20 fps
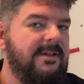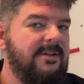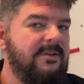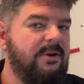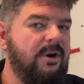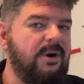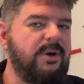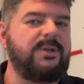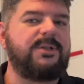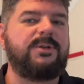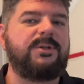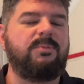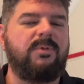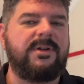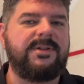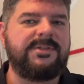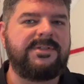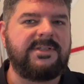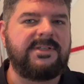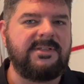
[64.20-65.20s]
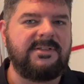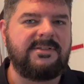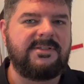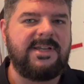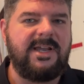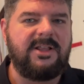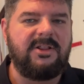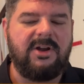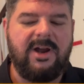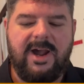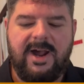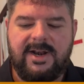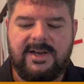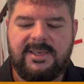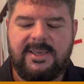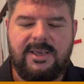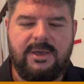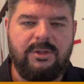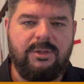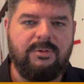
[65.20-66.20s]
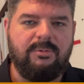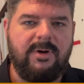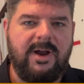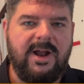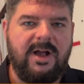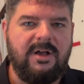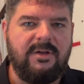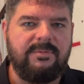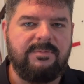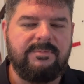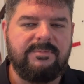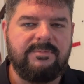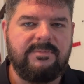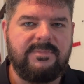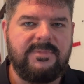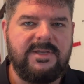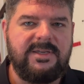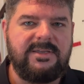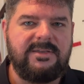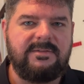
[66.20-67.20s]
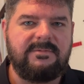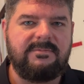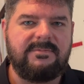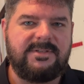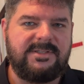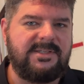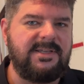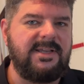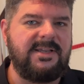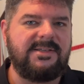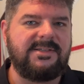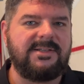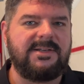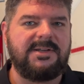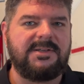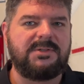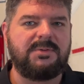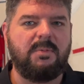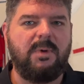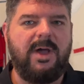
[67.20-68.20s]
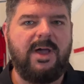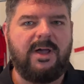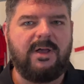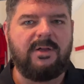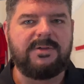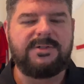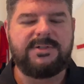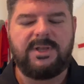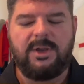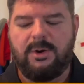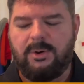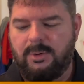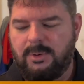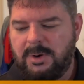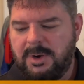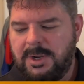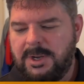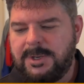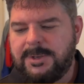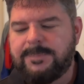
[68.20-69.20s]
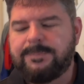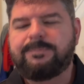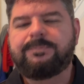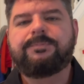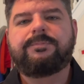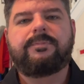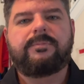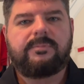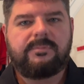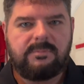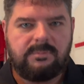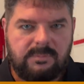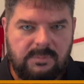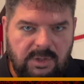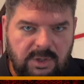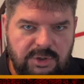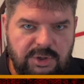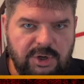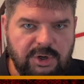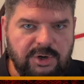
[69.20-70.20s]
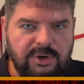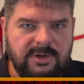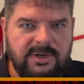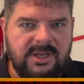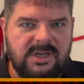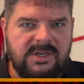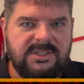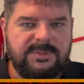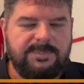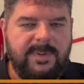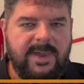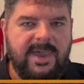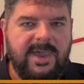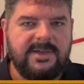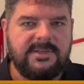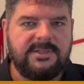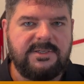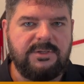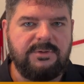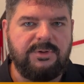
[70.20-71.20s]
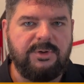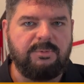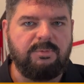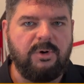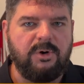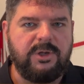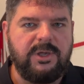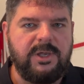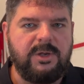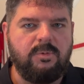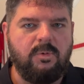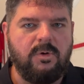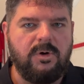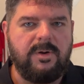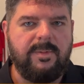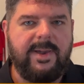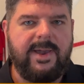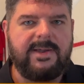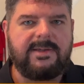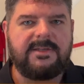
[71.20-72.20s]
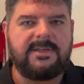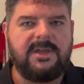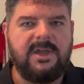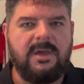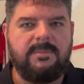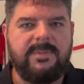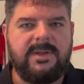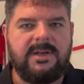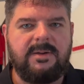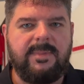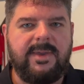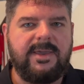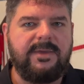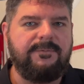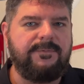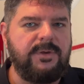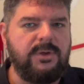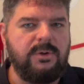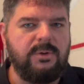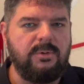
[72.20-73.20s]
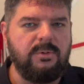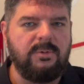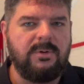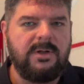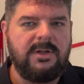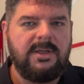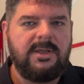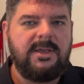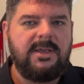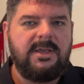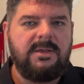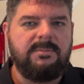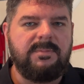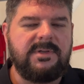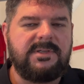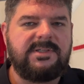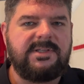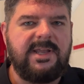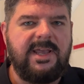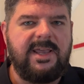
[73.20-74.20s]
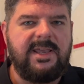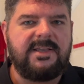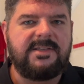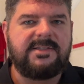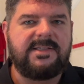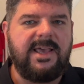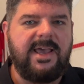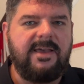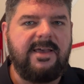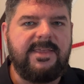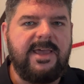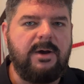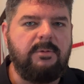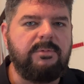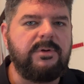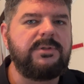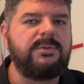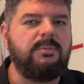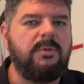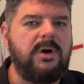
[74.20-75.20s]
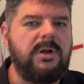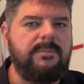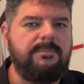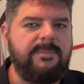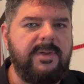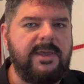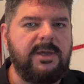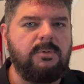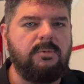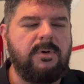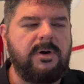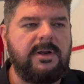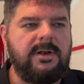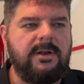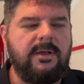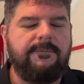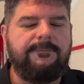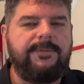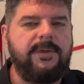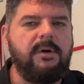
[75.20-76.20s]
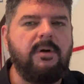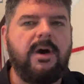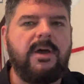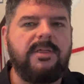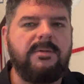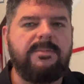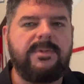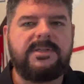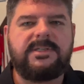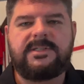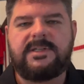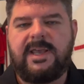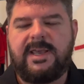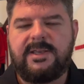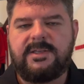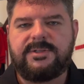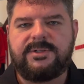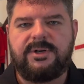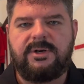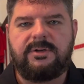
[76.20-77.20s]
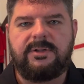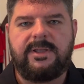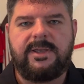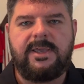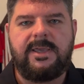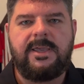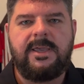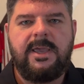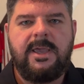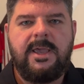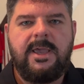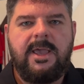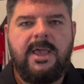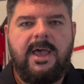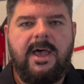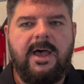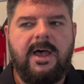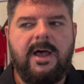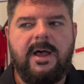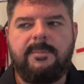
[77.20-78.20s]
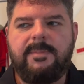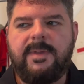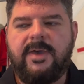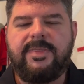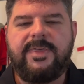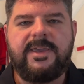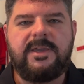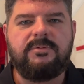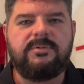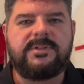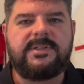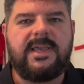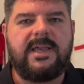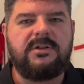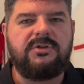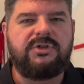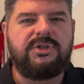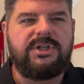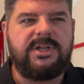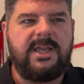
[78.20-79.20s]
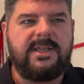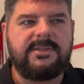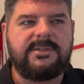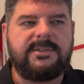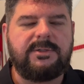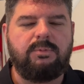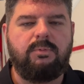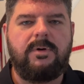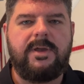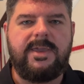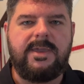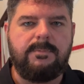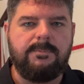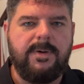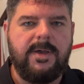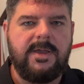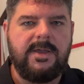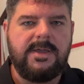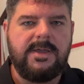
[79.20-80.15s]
Carson Wentz and Taylor Heineke throughout the season as well? So you're going to expect the rookie quarterback to come in and make a few mistakes. That was one big one. A few other mistakes, certainly. I think it was that jet sweep.